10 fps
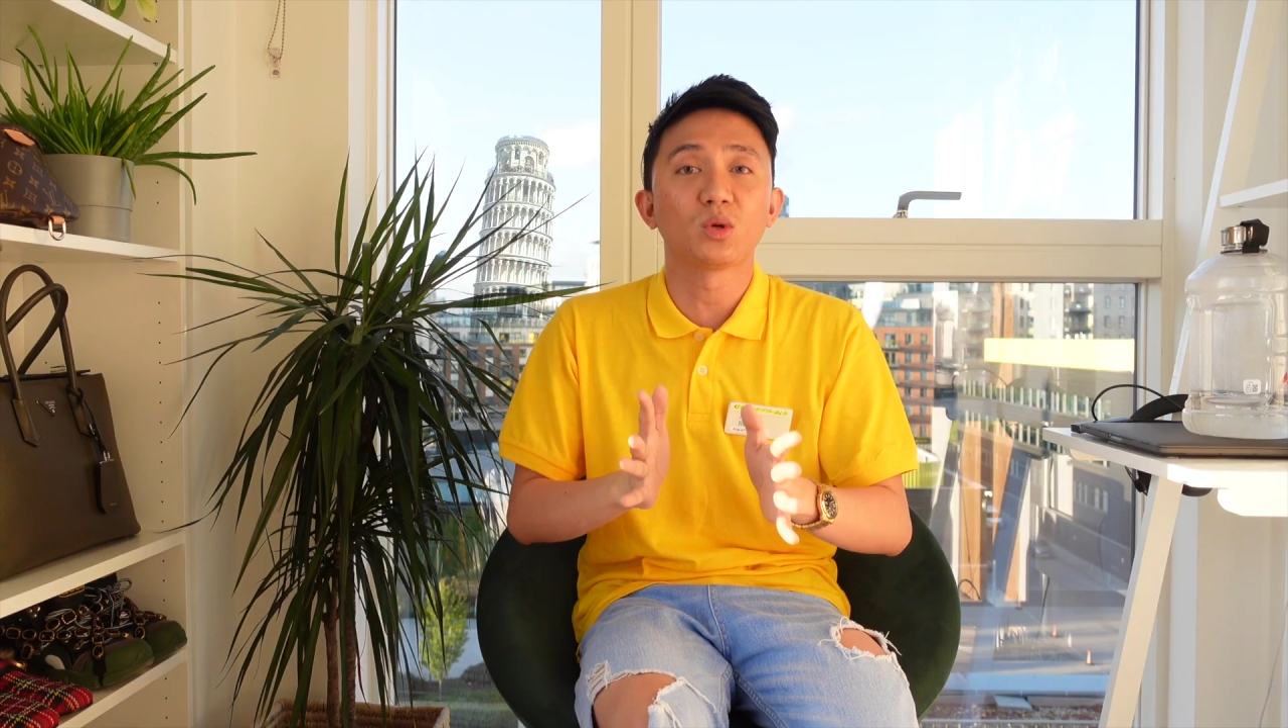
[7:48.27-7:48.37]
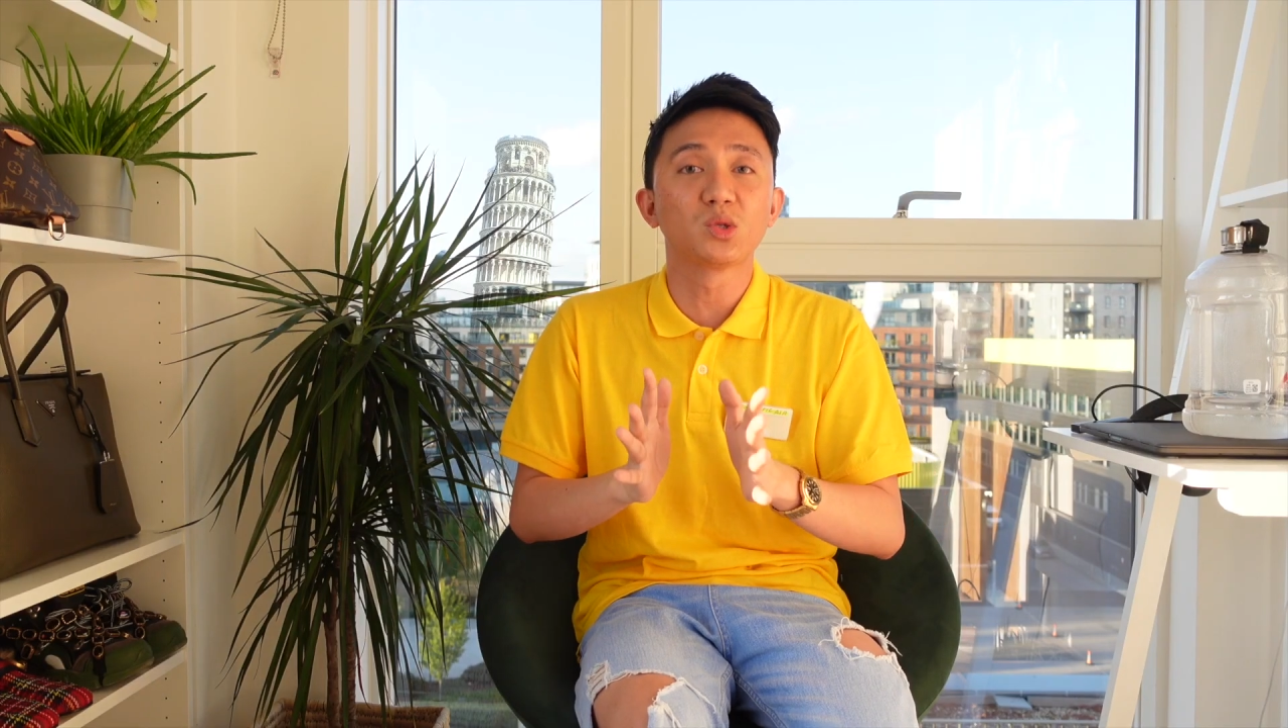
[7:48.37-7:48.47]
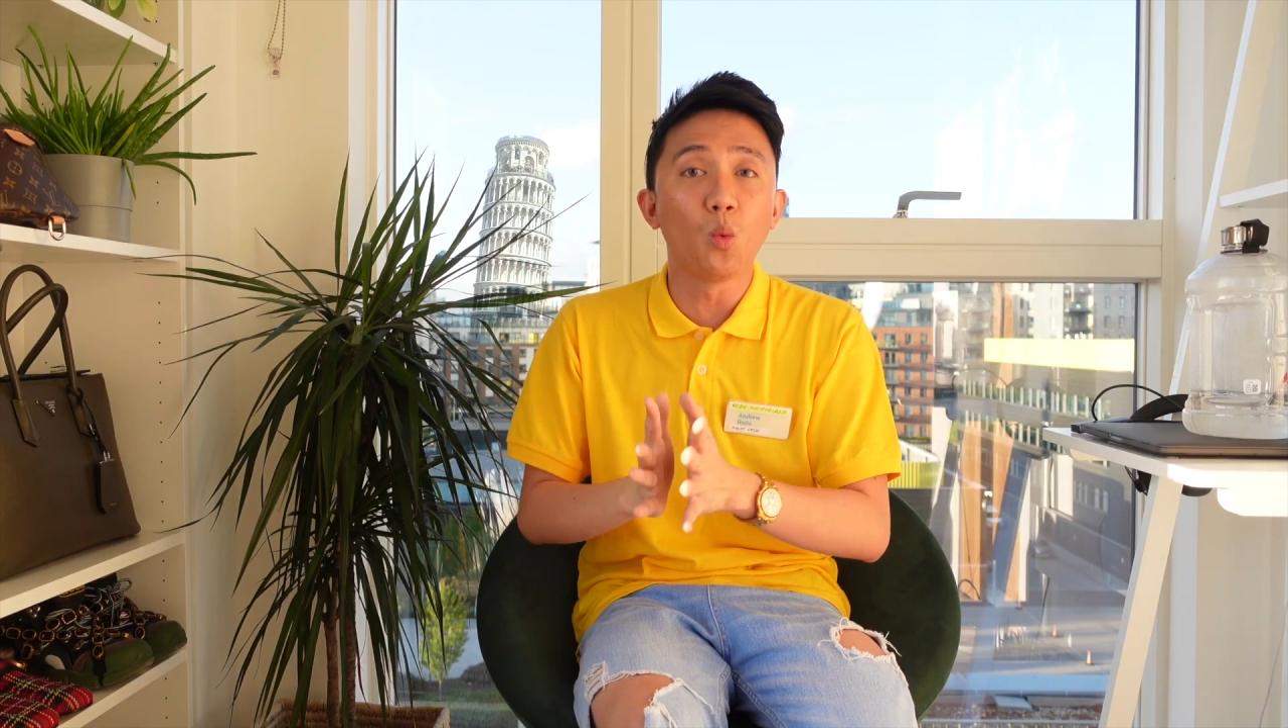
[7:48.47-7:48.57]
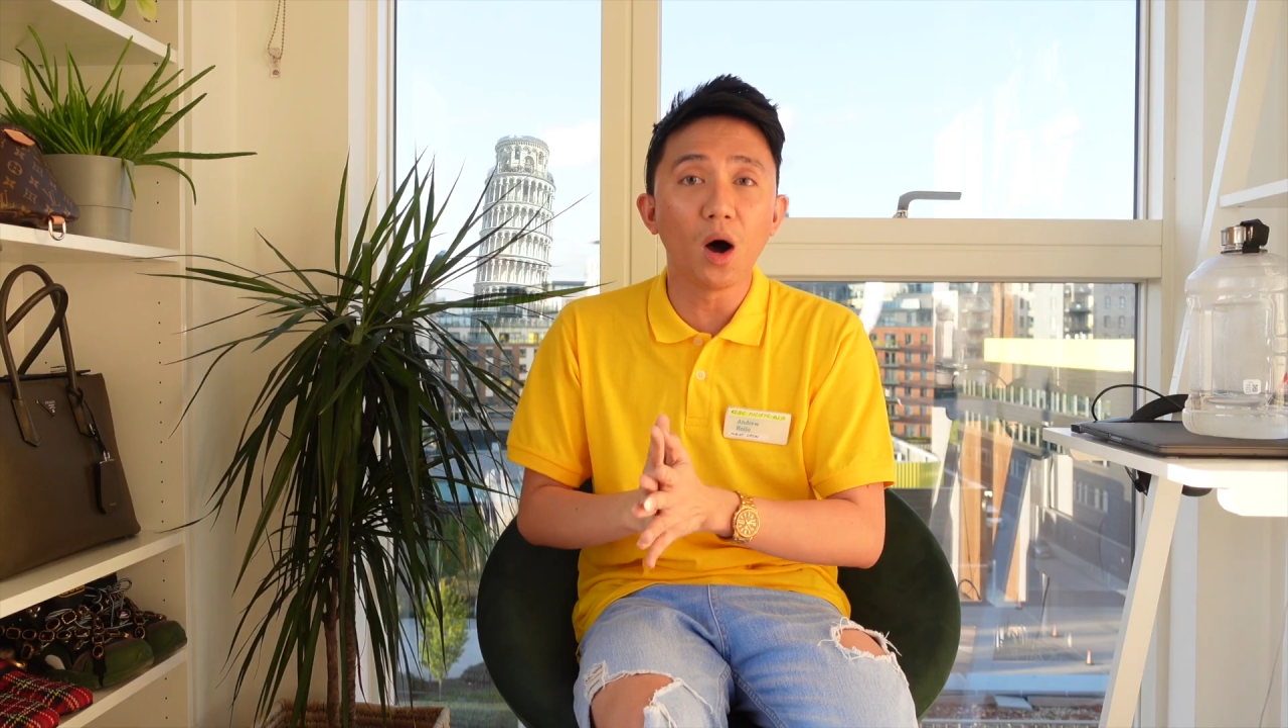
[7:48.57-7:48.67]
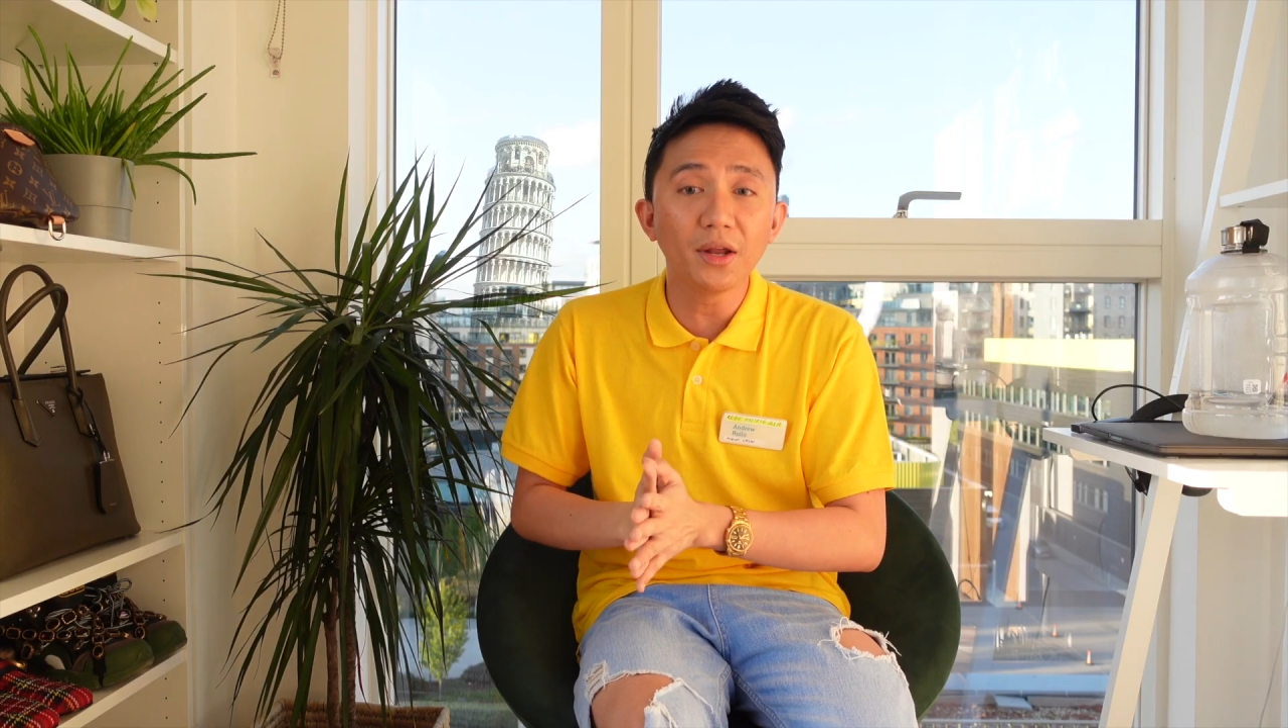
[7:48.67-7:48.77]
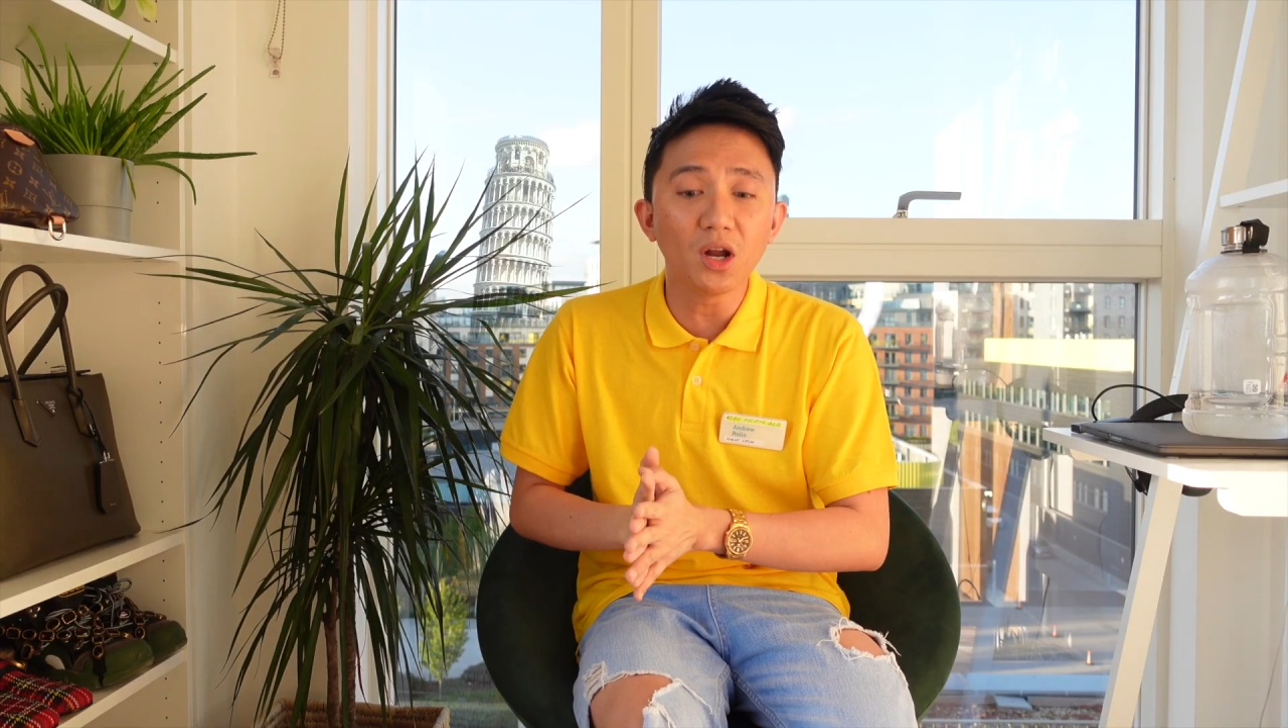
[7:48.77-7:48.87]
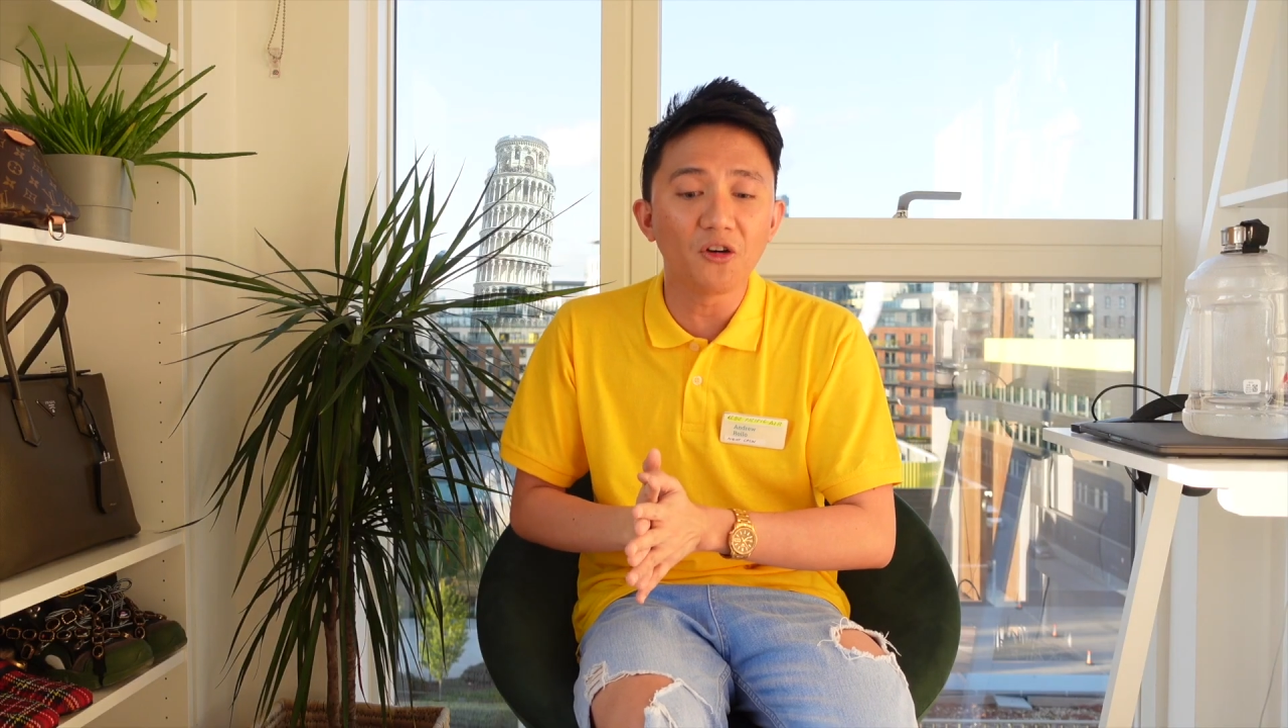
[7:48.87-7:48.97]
was one